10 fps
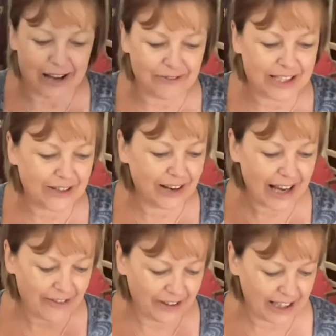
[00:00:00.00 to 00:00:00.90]
So I
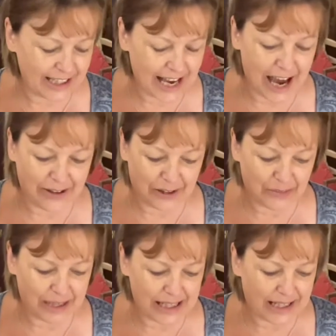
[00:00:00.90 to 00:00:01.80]
have cut out the
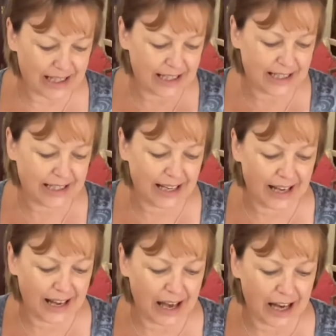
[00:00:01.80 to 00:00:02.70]
pieces
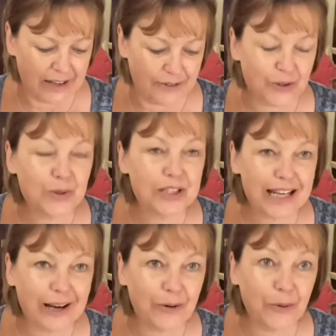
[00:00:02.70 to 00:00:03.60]
and I've sorted
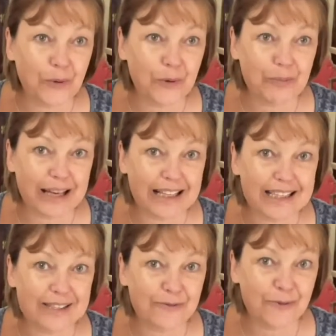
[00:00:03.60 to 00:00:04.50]
out all the
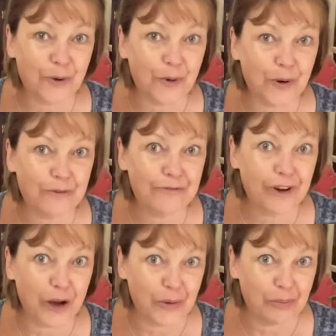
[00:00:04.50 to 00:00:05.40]
bits for
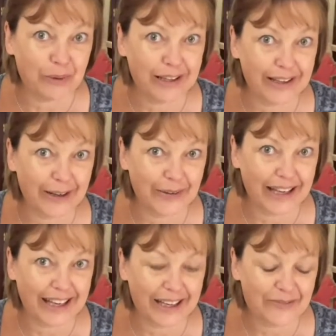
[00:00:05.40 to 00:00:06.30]
foam,
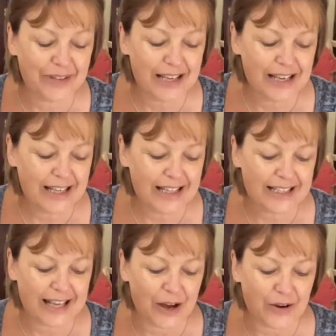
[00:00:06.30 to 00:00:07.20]
okay?
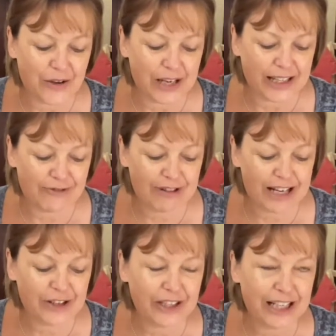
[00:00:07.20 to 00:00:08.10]
So it's
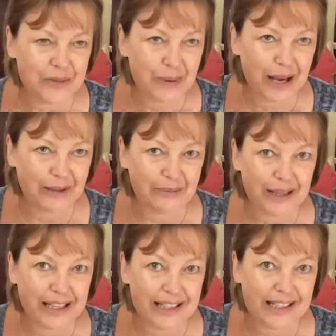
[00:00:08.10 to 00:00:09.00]
written on each pattern
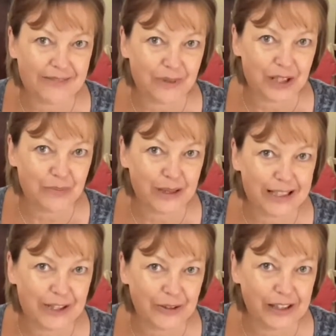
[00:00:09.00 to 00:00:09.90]
piece which
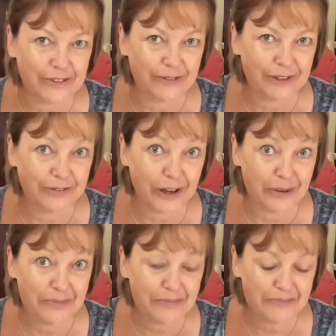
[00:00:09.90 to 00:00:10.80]
bits you need for the foam.